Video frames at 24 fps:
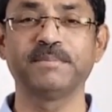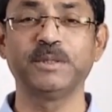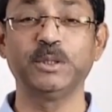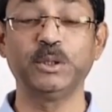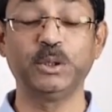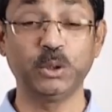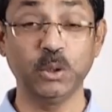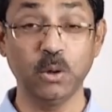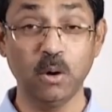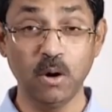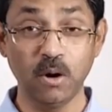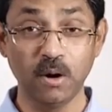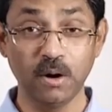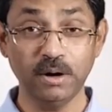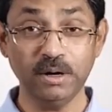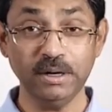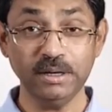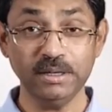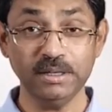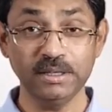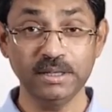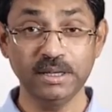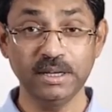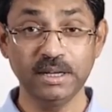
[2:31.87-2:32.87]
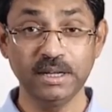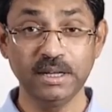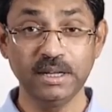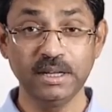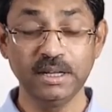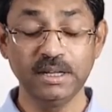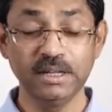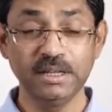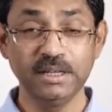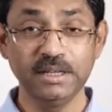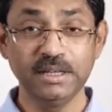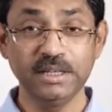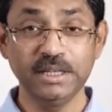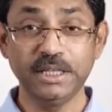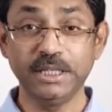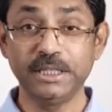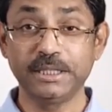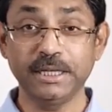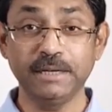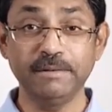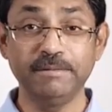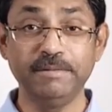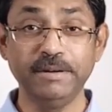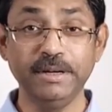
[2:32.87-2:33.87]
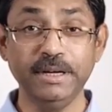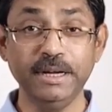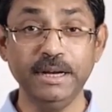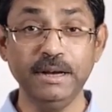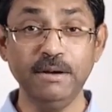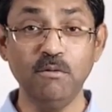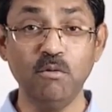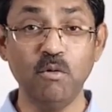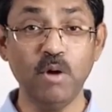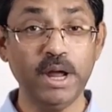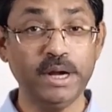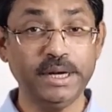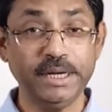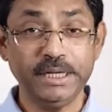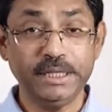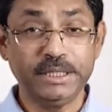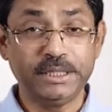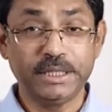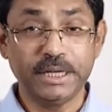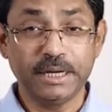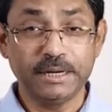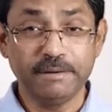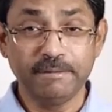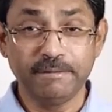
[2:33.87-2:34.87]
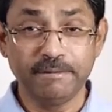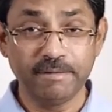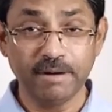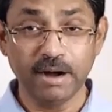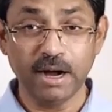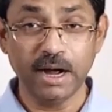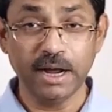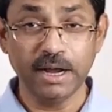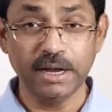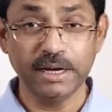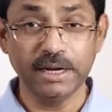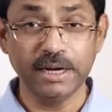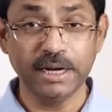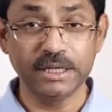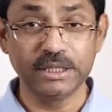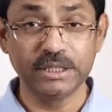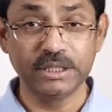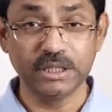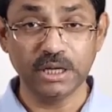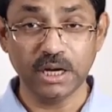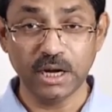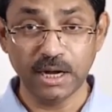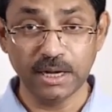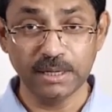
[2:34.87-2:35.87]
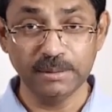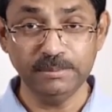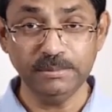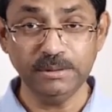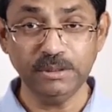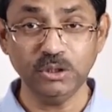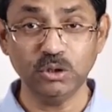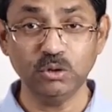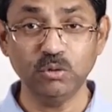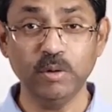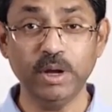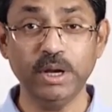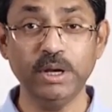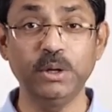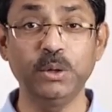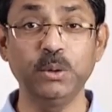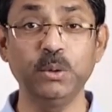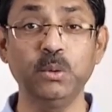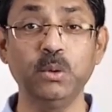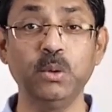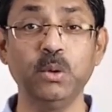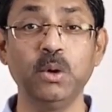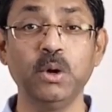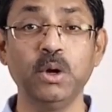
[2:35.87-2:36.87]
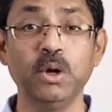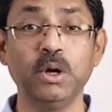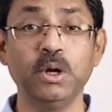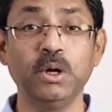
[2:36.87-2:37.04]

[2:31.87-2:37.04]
sure, it can feel very terrifying at times when you